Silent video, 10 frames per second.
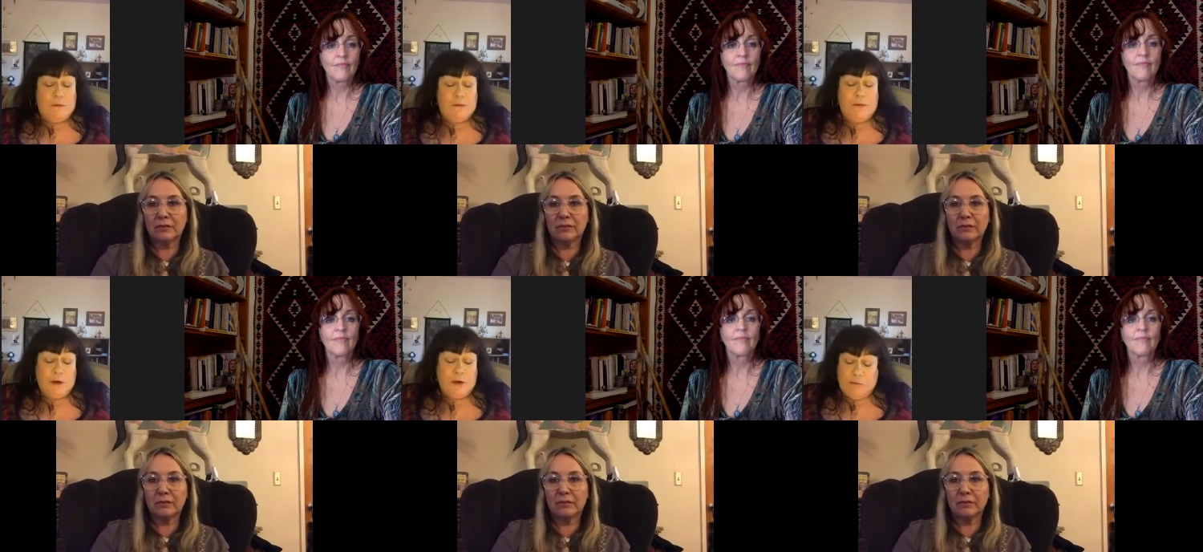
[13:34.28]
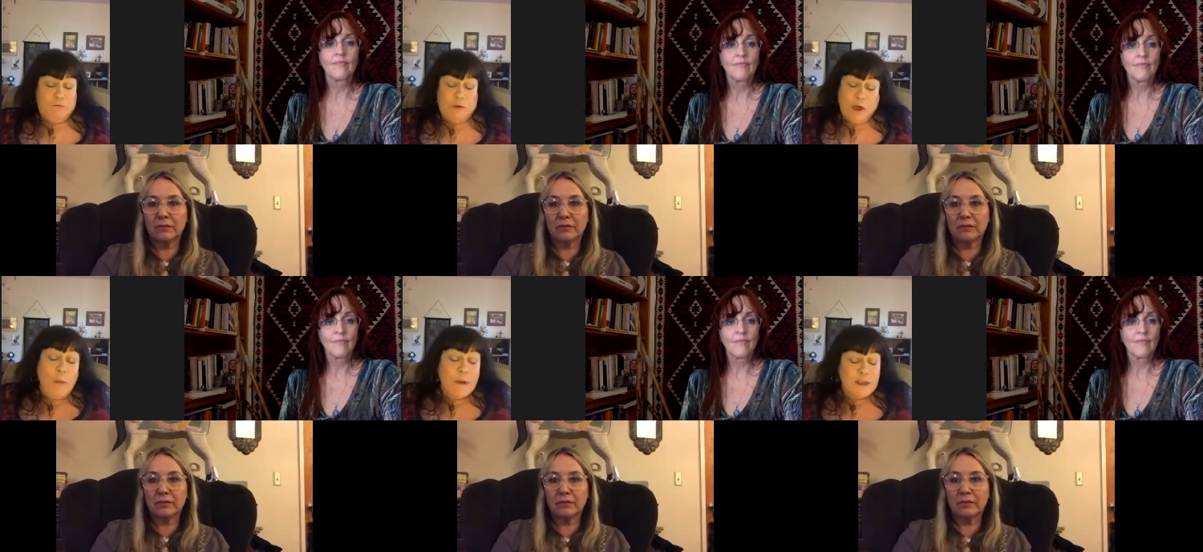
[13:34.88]
Speaker 1: they're, they're
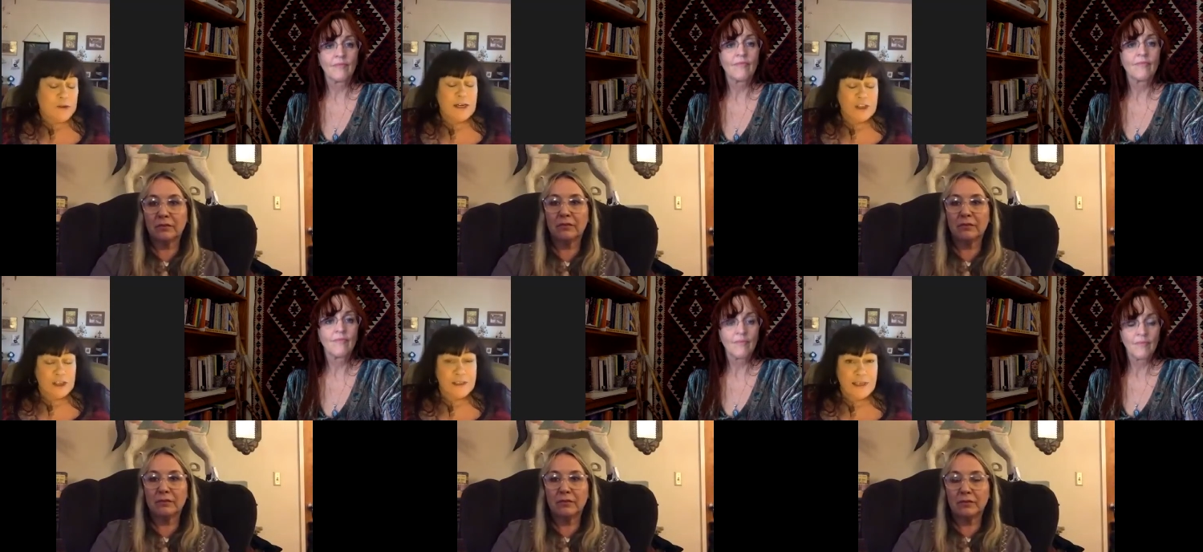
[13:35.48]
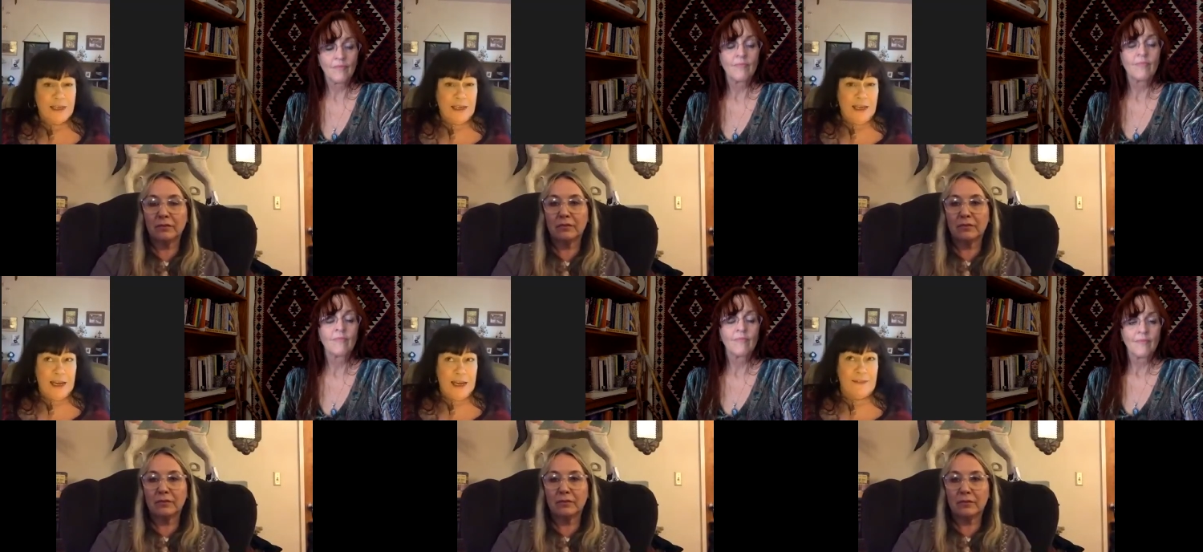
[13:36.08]
coping strategies.
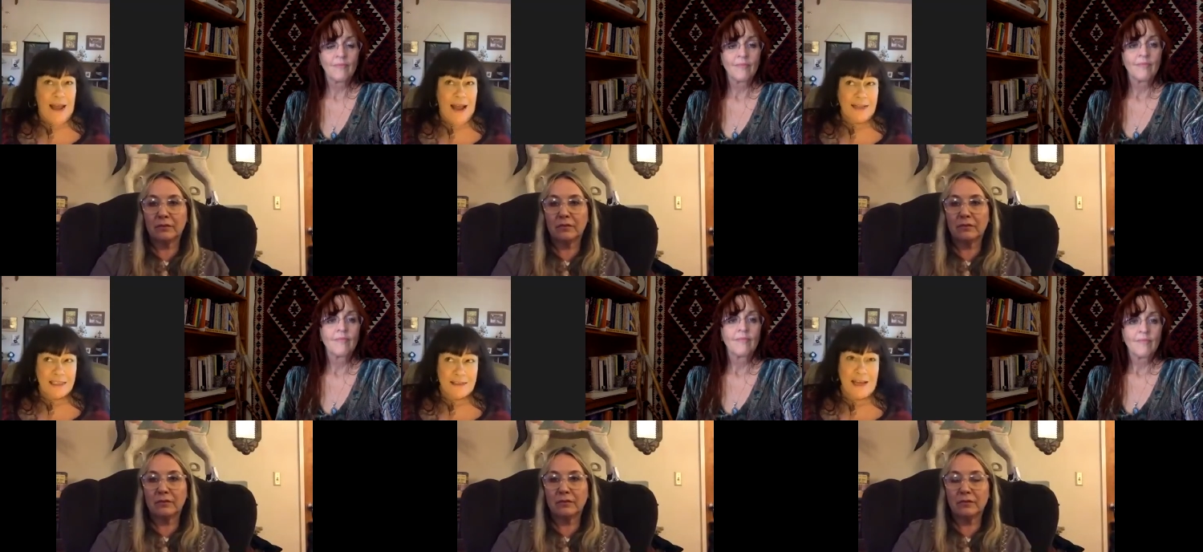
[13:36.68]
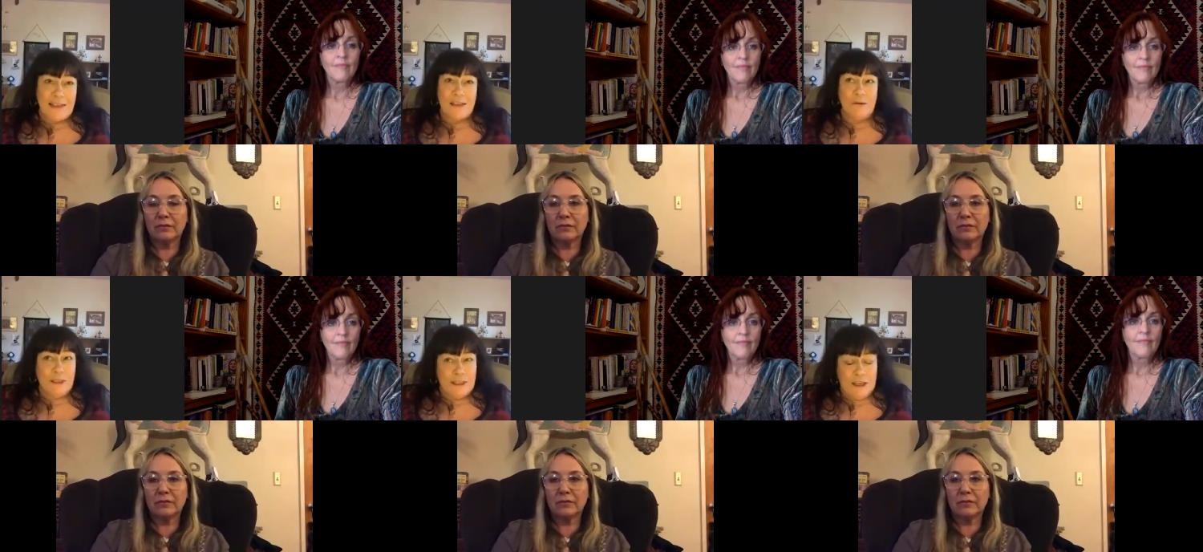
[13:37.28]
And that's that's a
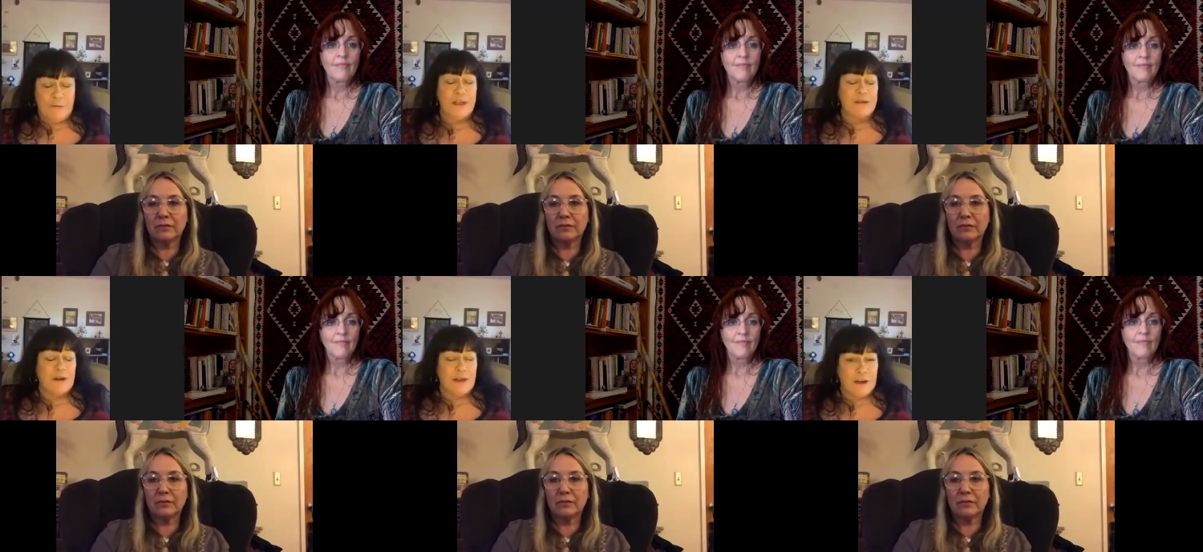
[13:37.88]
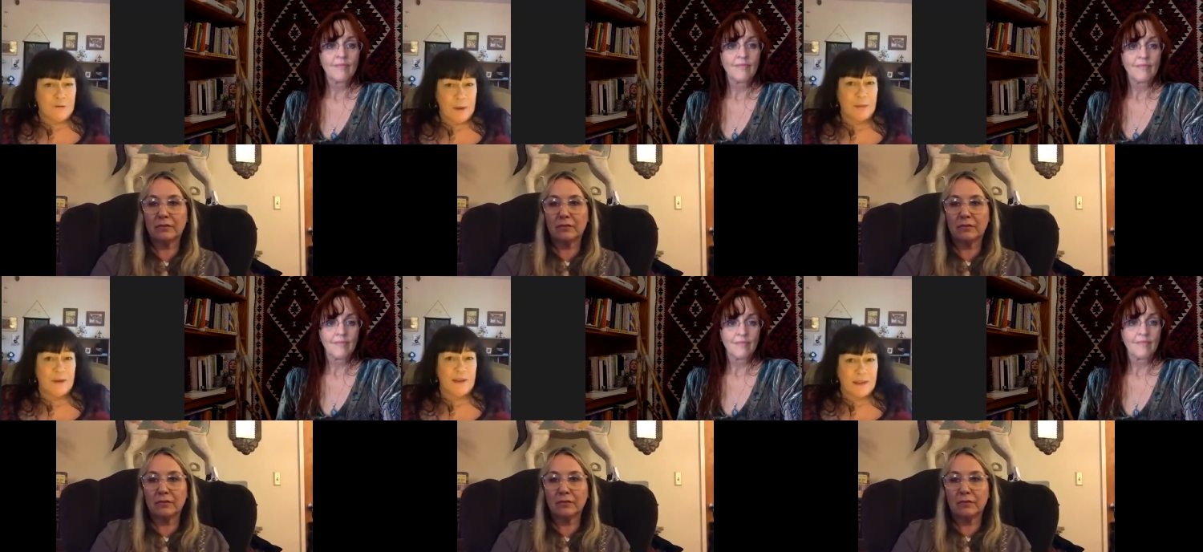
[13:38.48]
really tough piece right now for
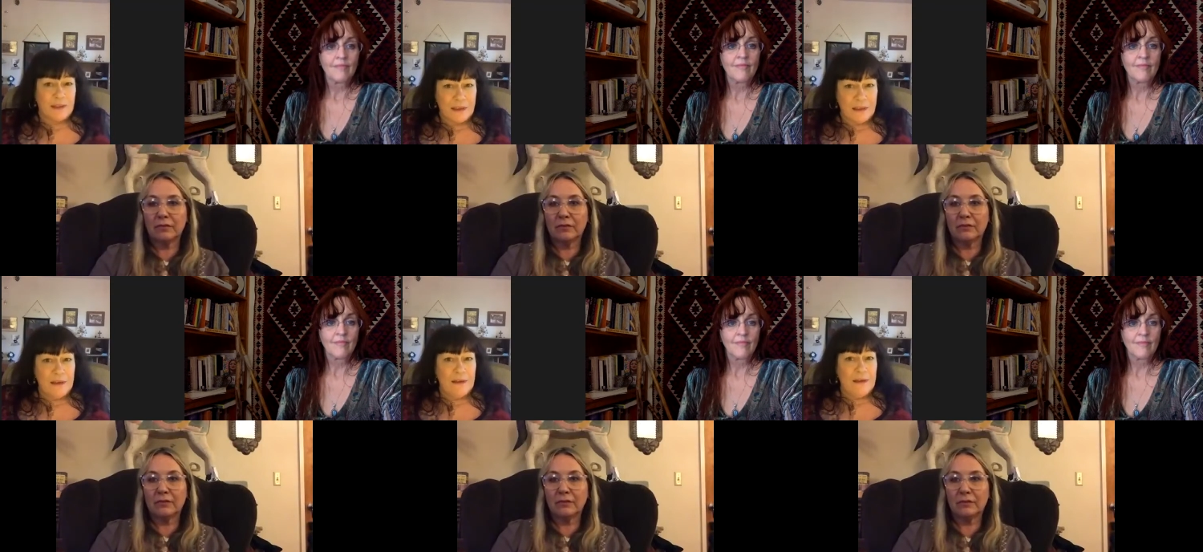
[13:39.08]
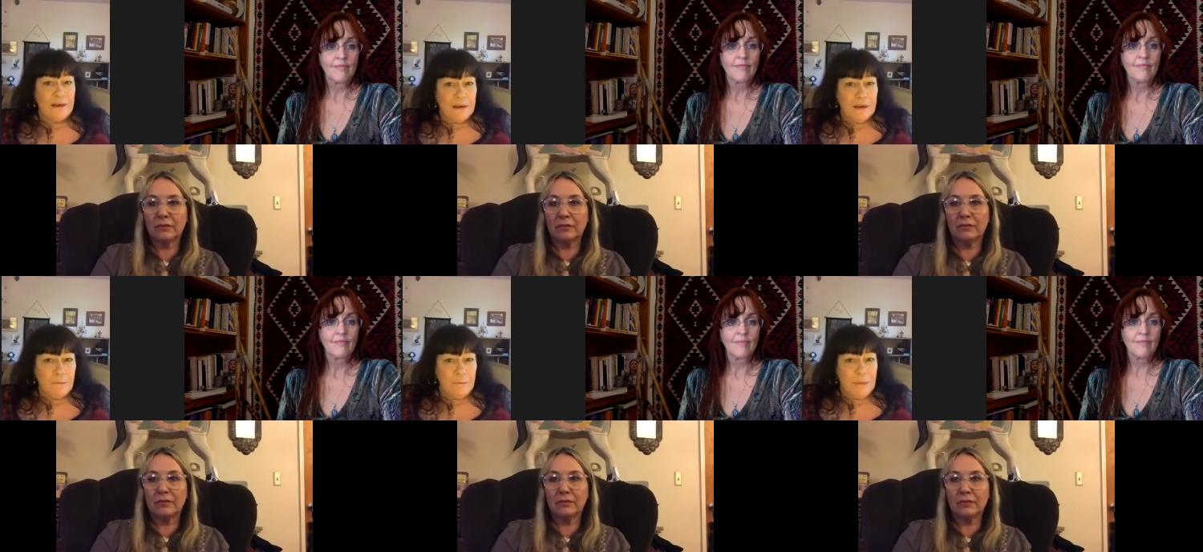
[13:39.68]
people, I think,
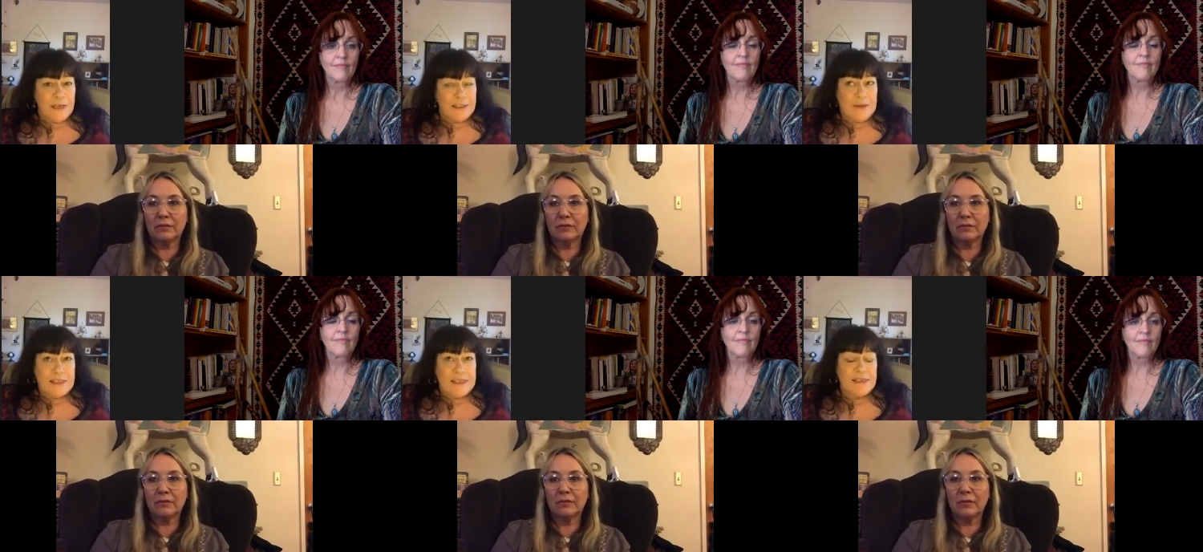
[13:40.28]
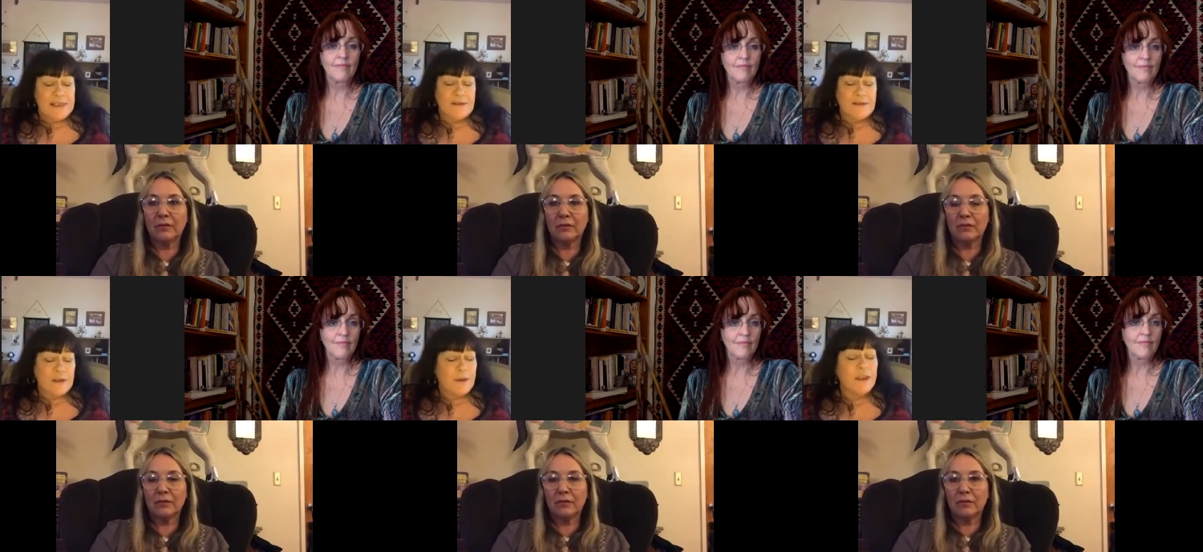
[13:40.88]
because there isn't a sense of
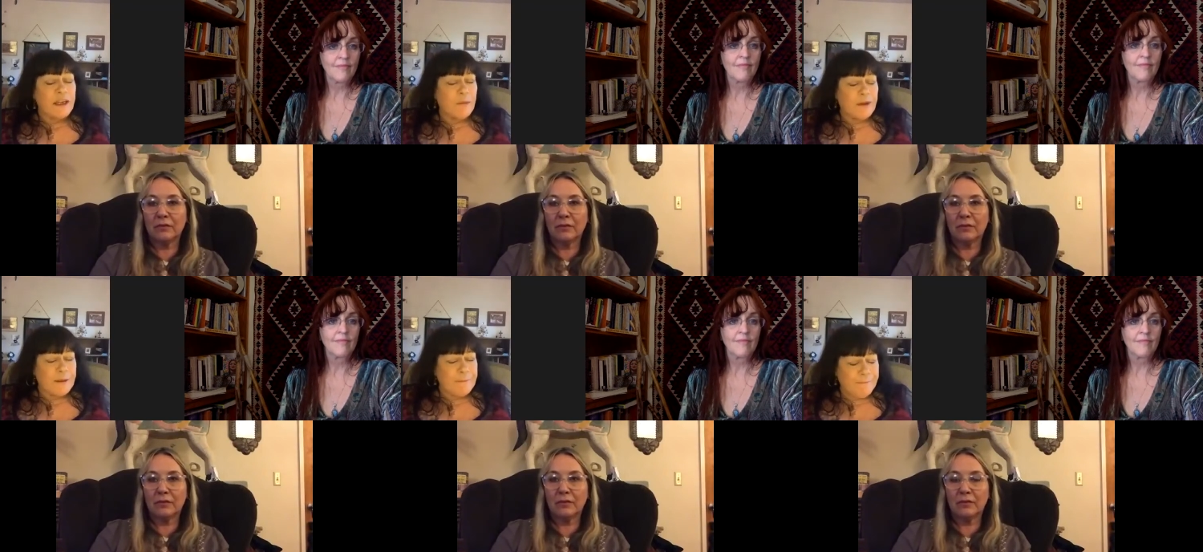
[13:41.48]
stability with it.